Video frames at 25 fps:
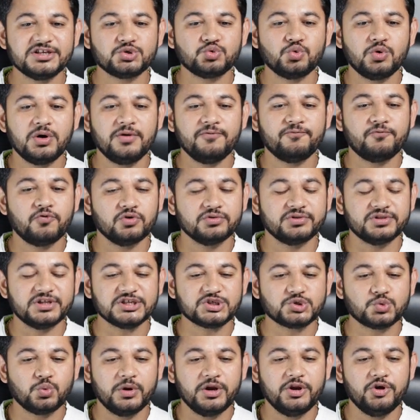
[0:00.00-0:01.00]
this one for
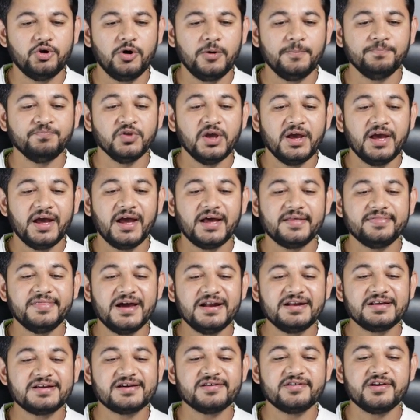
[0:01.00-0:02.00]
this video and
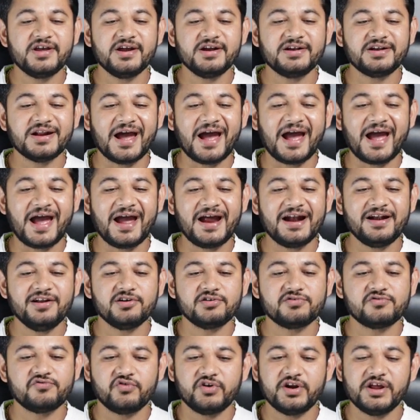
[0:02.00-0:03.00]
then create
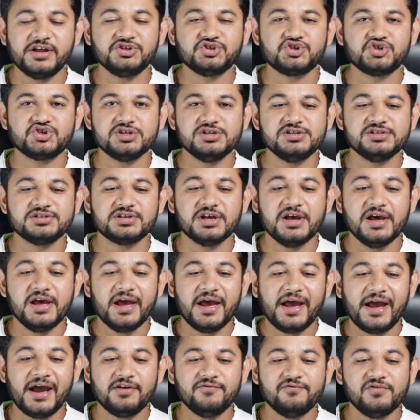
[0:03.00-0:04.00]
add credentials
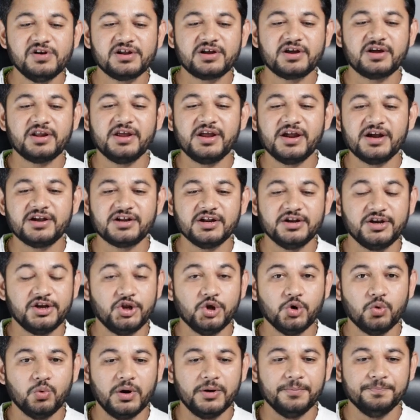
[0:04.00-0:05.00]
and will create a
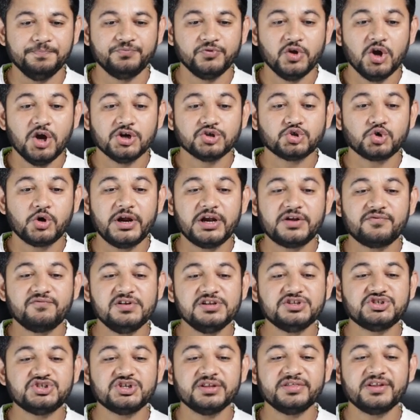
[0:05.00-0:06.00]
new one. So it
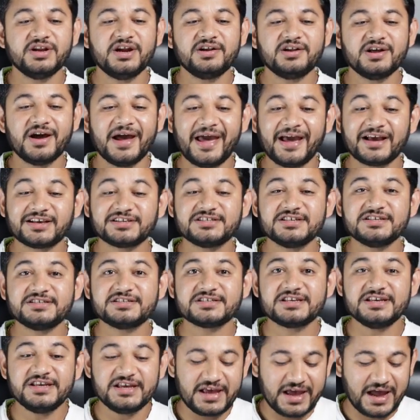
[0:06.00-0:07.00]
will generate an
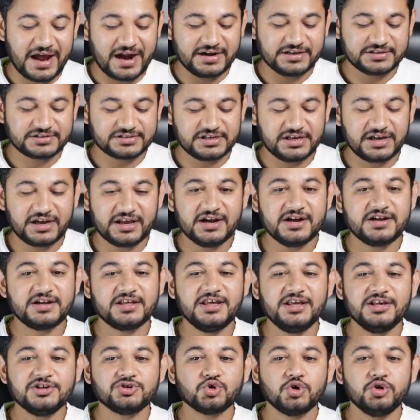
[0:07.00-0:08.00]
access key and a secret
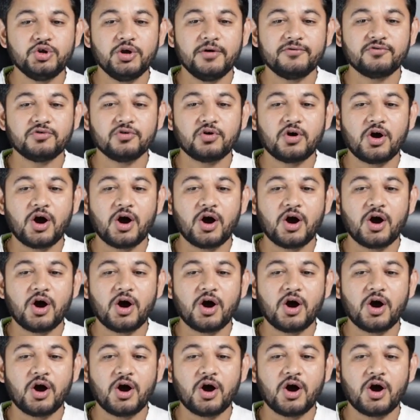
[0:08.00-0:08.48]
key. So you have to